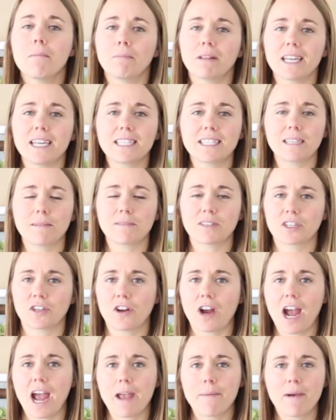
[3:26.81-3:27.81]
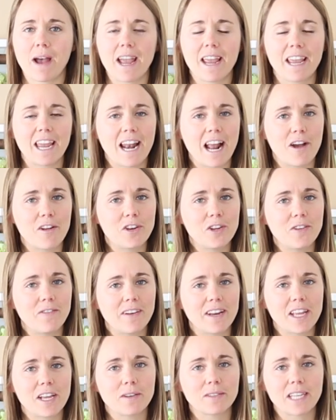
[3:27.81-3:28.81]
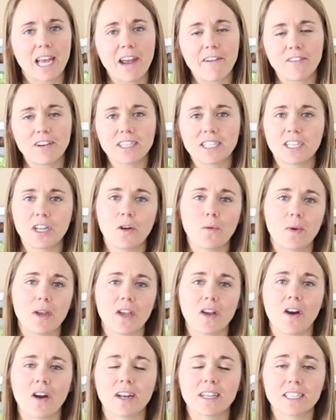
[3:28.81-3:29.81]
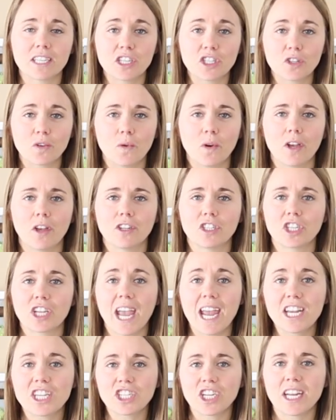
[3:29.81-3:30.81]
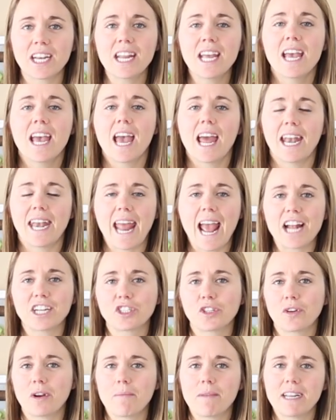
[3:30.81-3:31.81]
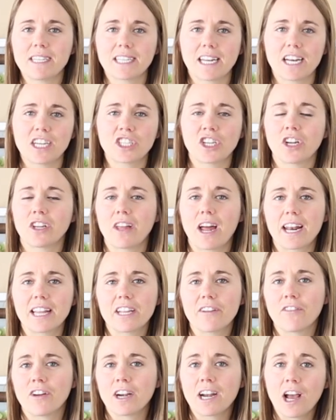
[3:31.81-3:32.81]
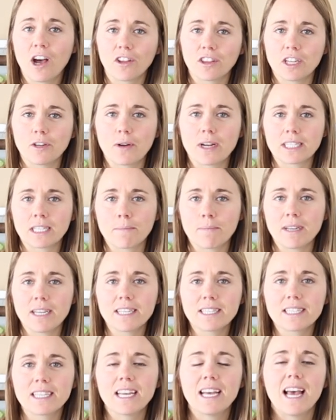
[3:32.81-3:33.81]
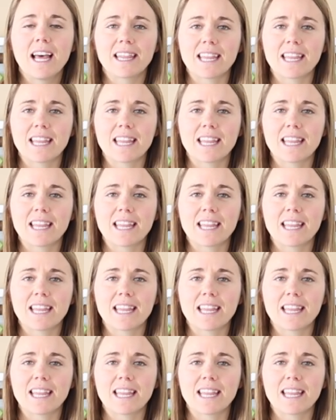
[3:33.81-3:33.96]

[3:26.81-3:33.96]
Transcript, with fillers: please subscribe. I get out new videos every single week on essential oil education, natural remedies, and a share a lot of different healthy recipes.